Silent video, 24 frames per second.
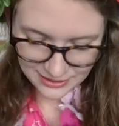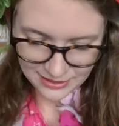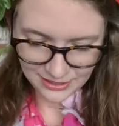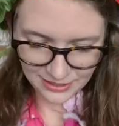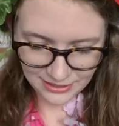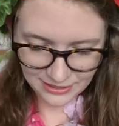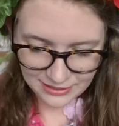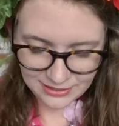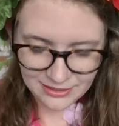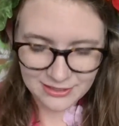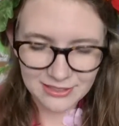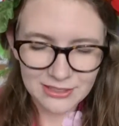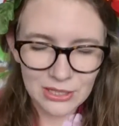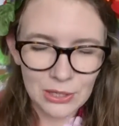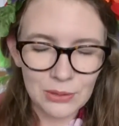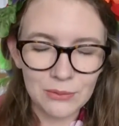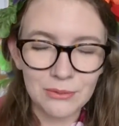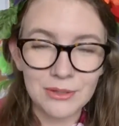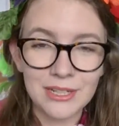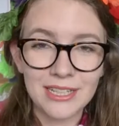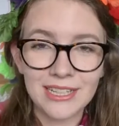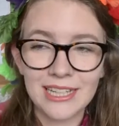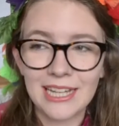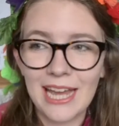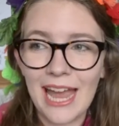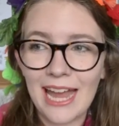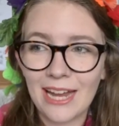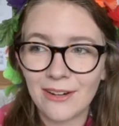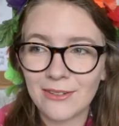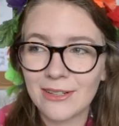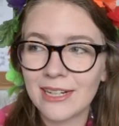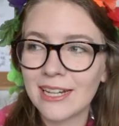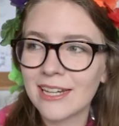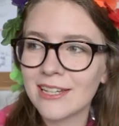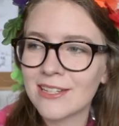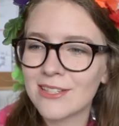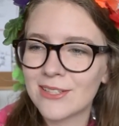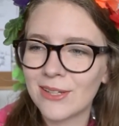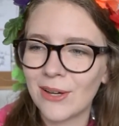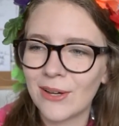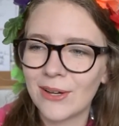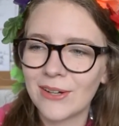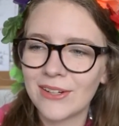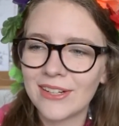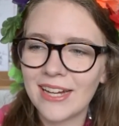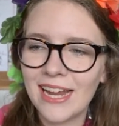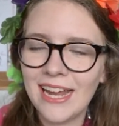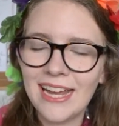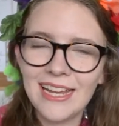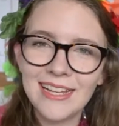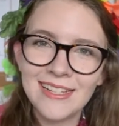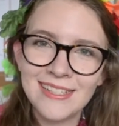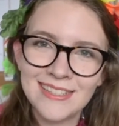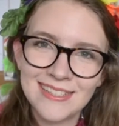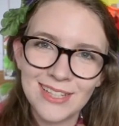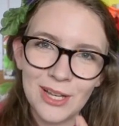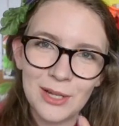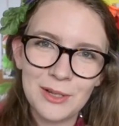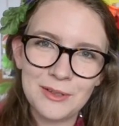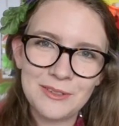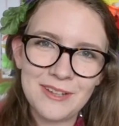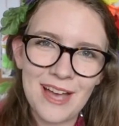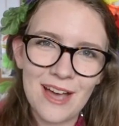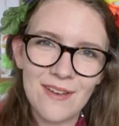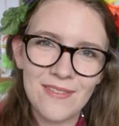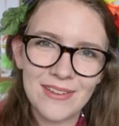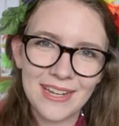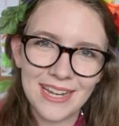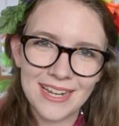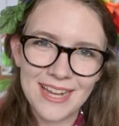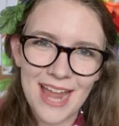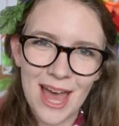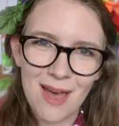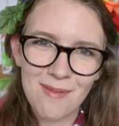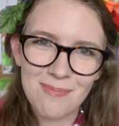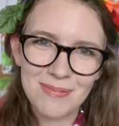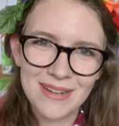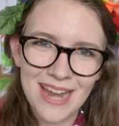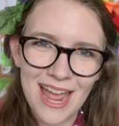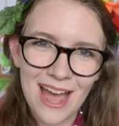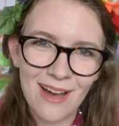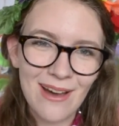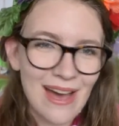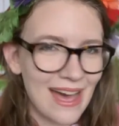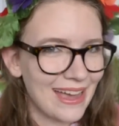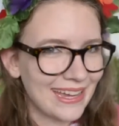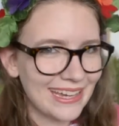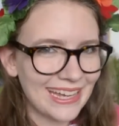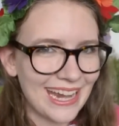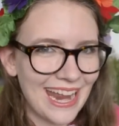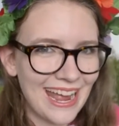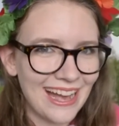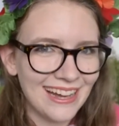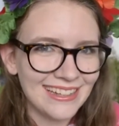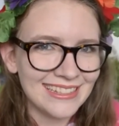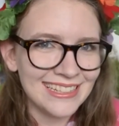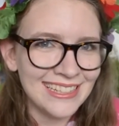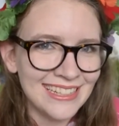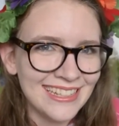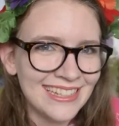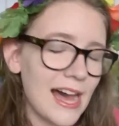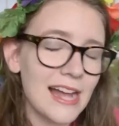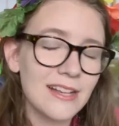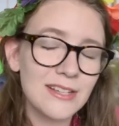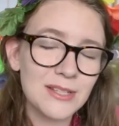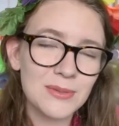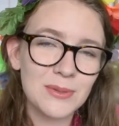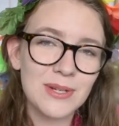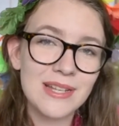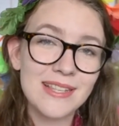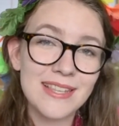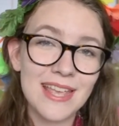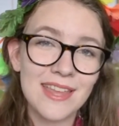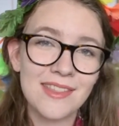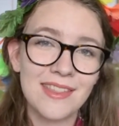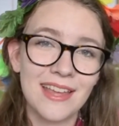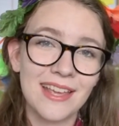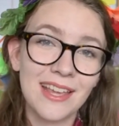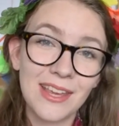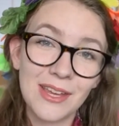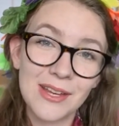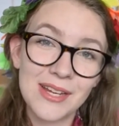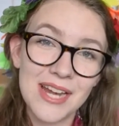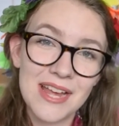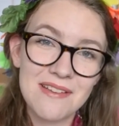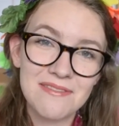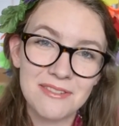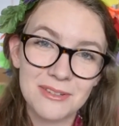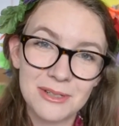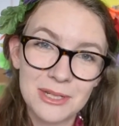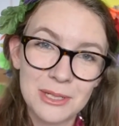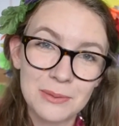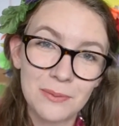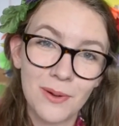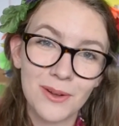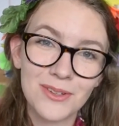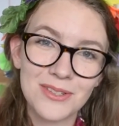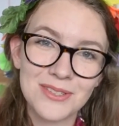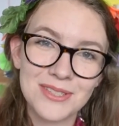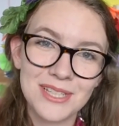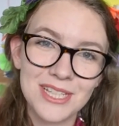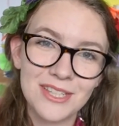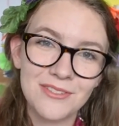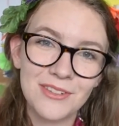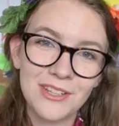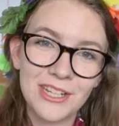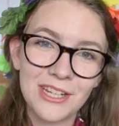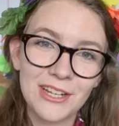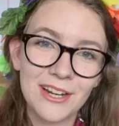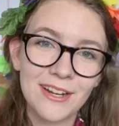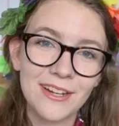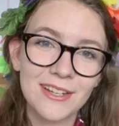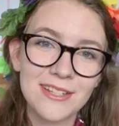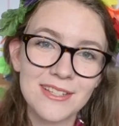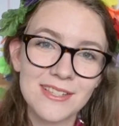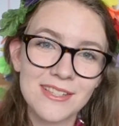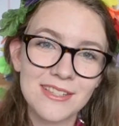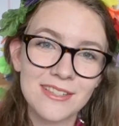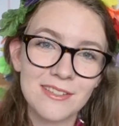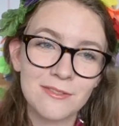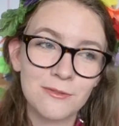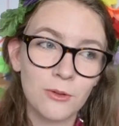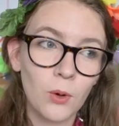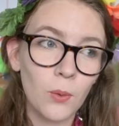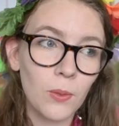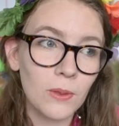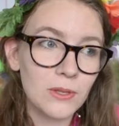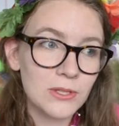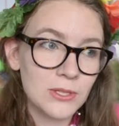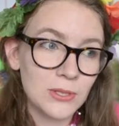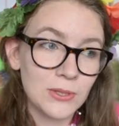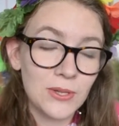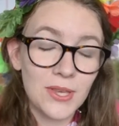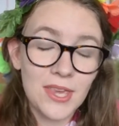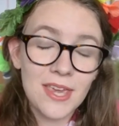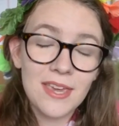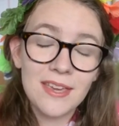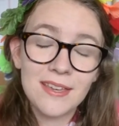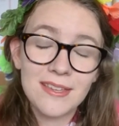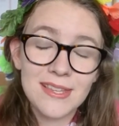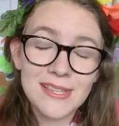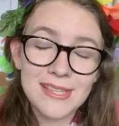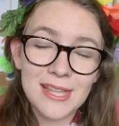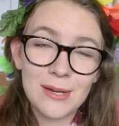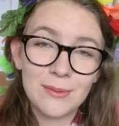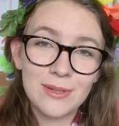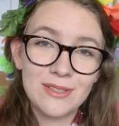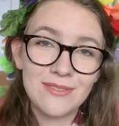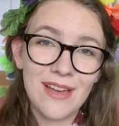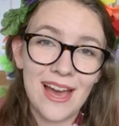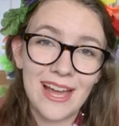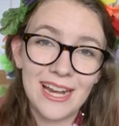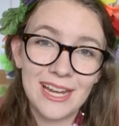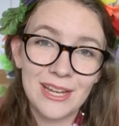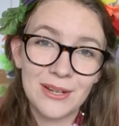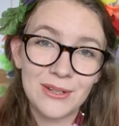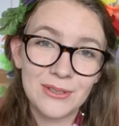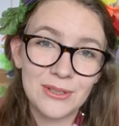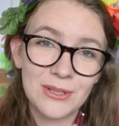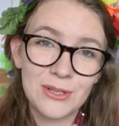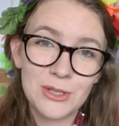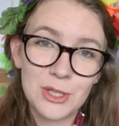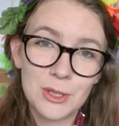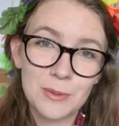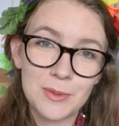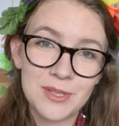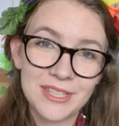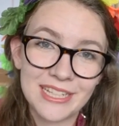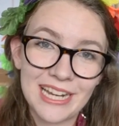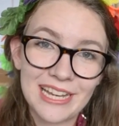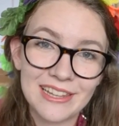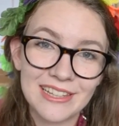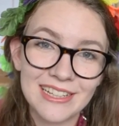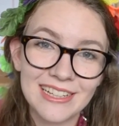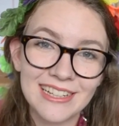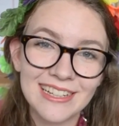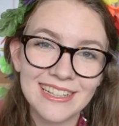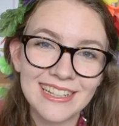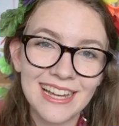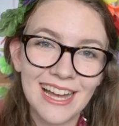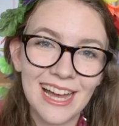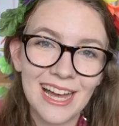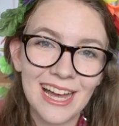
thing and got really angry. So he's off having a nap now, hanging out. I just want to say thank you to everyone who watched these videos for the 2 years that we've had here on YouTube together.